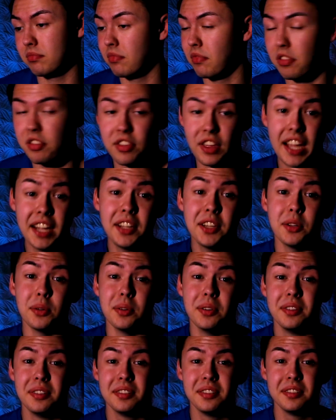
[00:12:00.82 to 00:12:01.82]
Thank you.
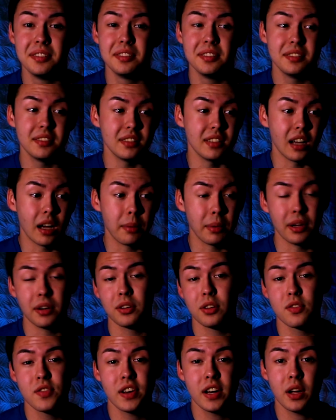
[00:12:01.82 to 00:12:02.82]
I'm
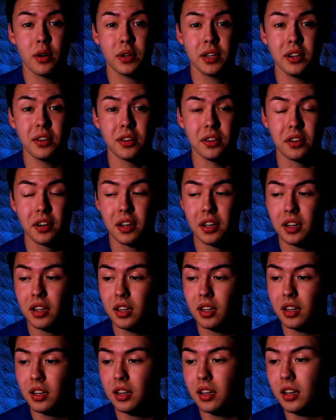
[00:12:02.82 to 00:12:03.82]
ending the video here.
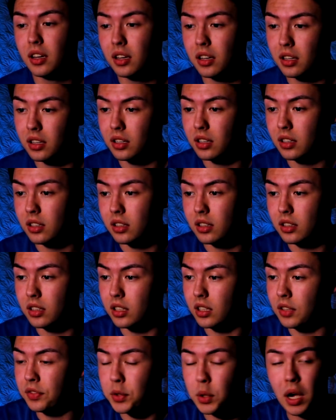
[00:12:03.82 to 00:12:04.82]

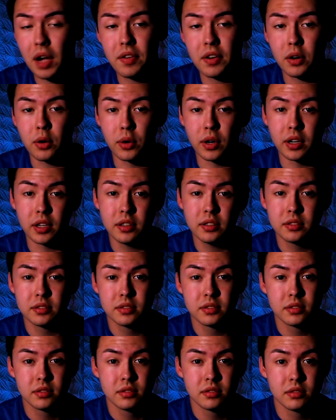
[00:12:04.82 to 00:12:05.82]
If you haven't already,
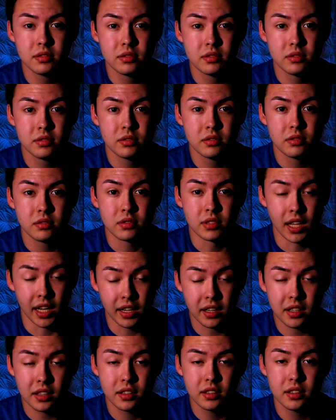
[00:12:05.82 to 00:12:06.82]

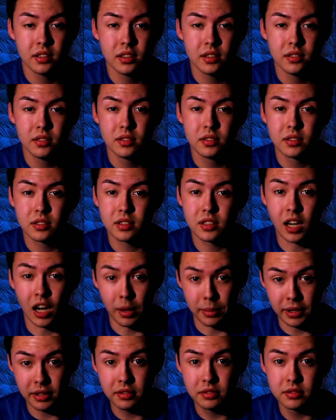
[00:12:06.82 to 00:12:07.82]
like,
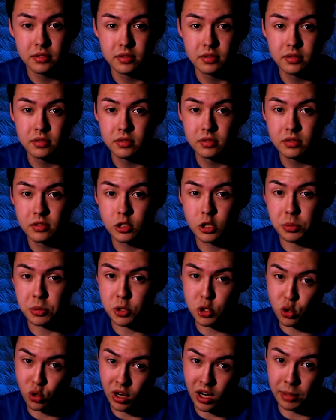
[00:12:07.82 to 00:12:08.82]
comment,
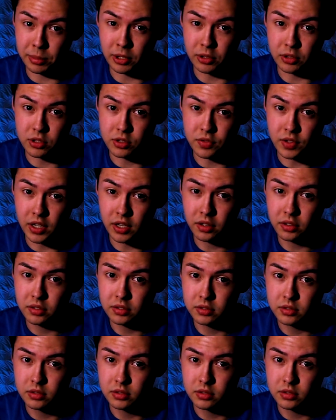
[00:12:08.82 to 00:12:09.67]
subscribe on this video.